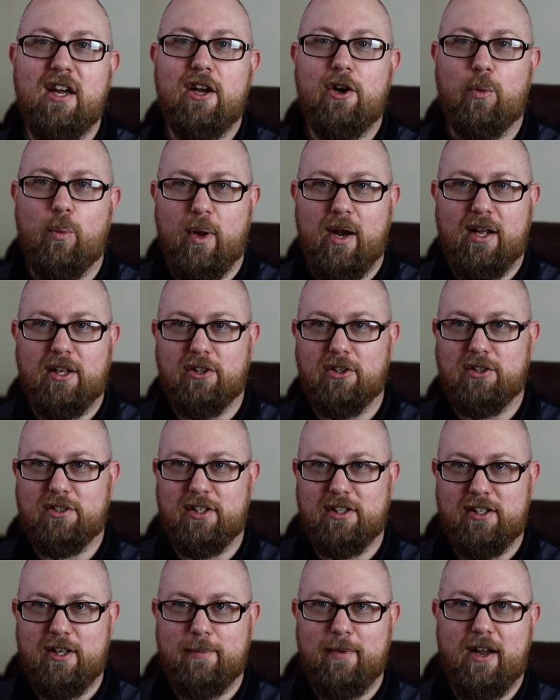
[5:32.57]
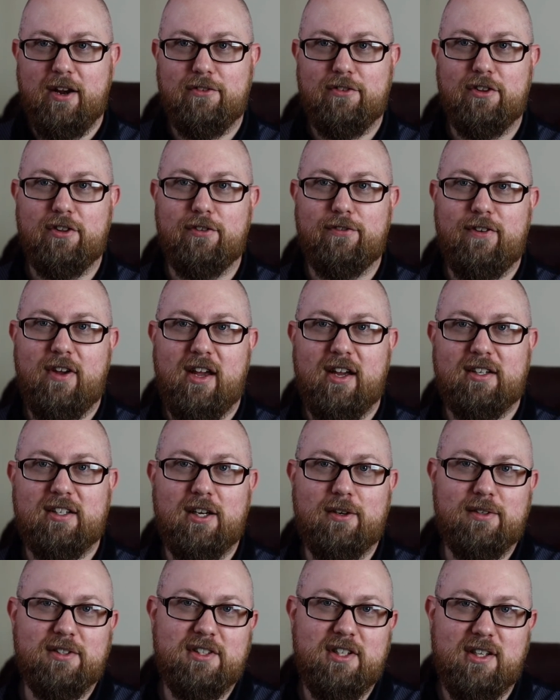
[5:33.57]
when I looked at them after the fact,
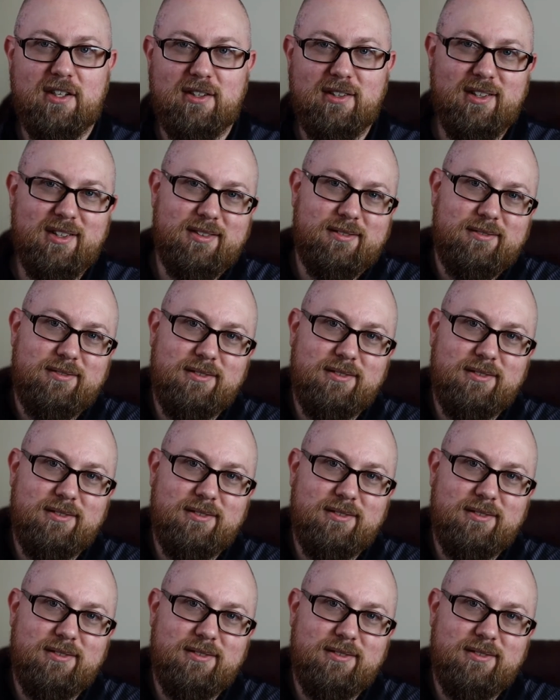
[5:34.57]
I was kind of like